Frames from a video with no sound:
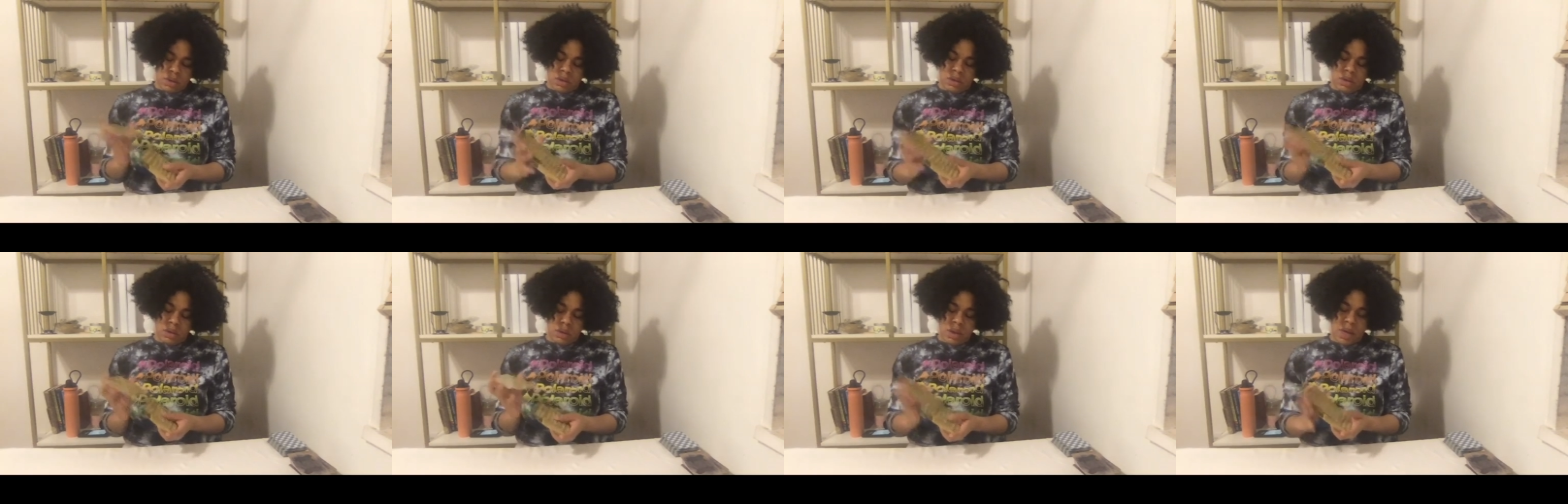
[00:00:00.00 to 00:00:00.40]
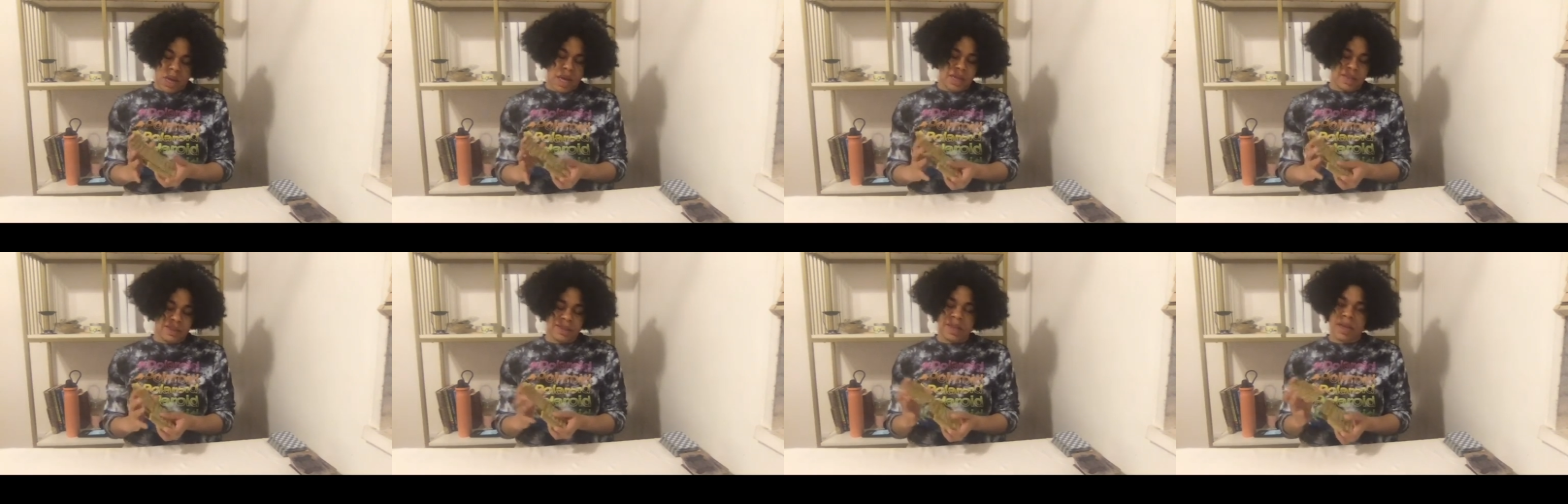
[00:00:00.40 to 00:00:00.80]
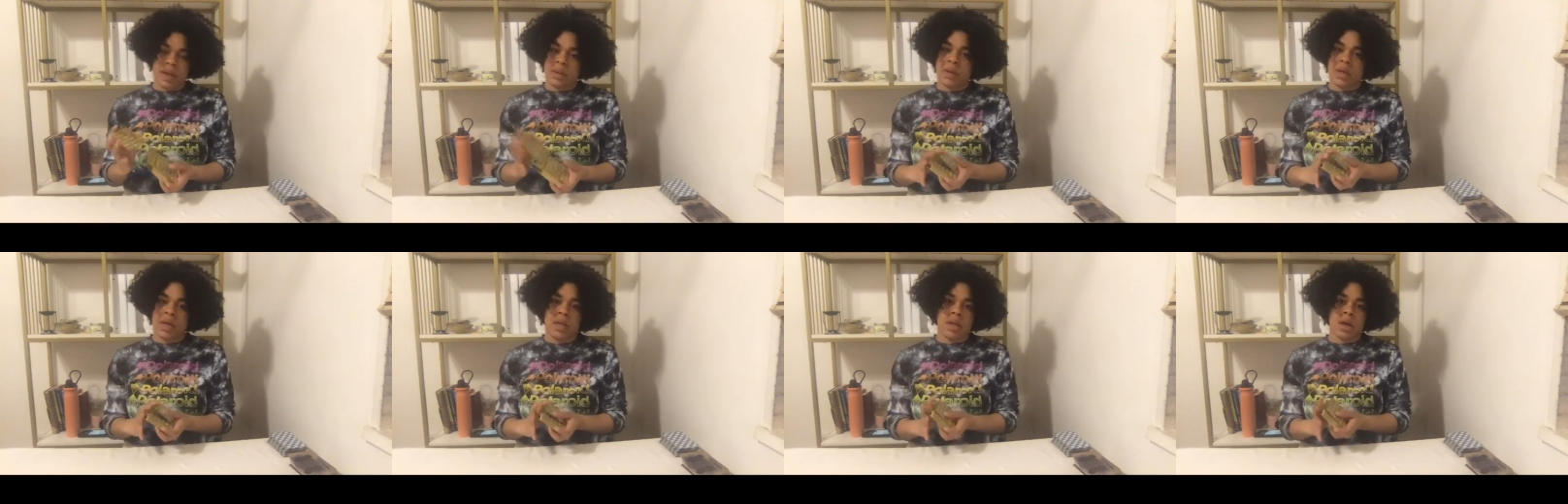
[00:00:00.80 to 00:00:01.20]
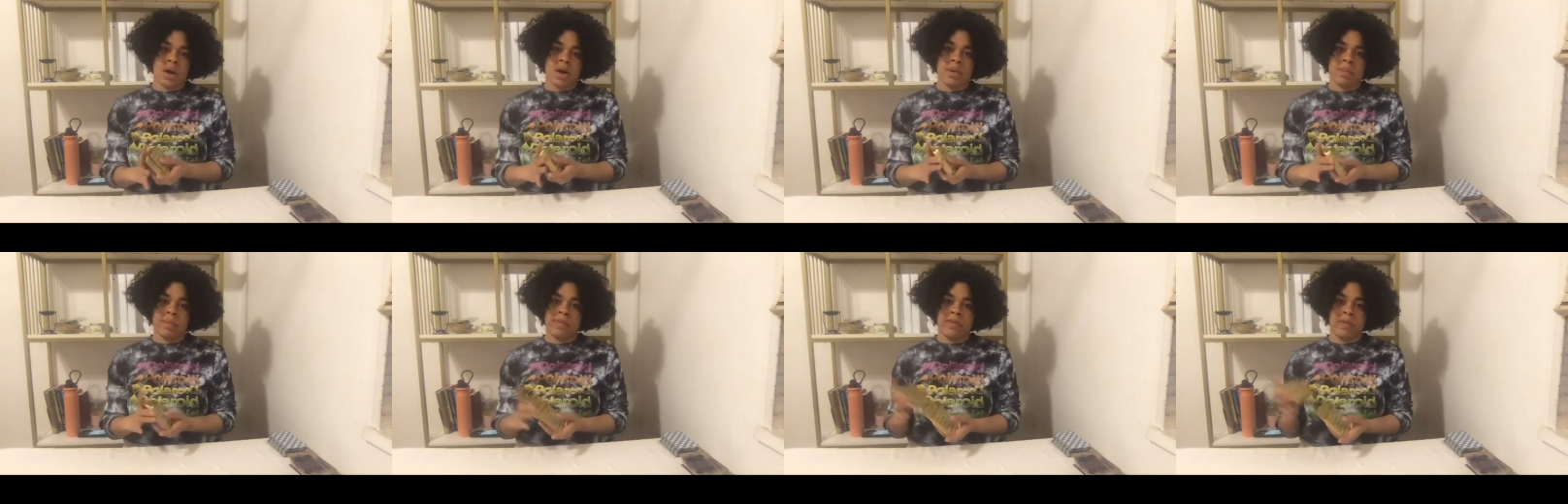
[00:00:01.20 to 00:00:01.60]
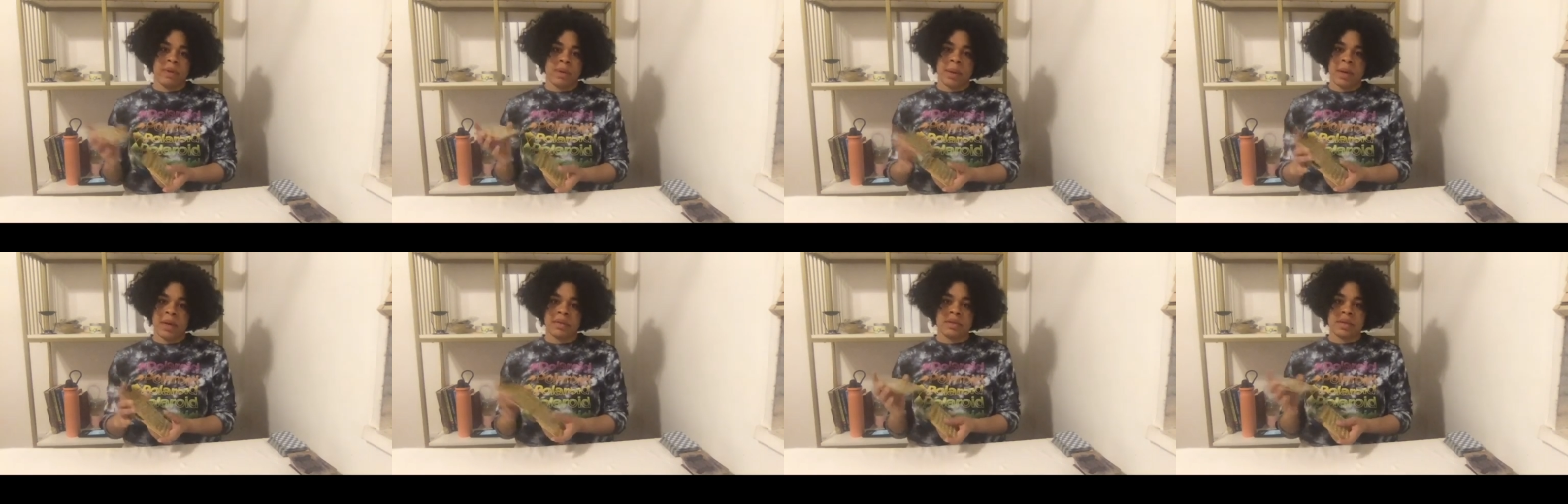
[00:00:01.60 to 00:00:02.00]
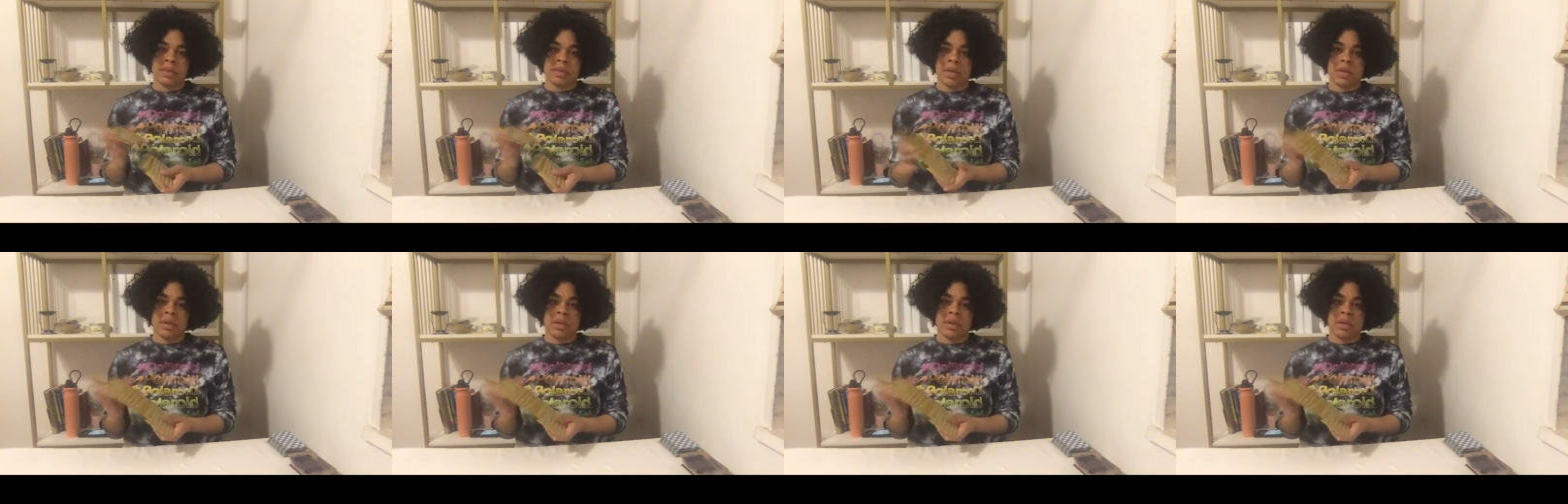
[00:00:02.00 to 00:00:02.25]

Gotta sound the alarm about something?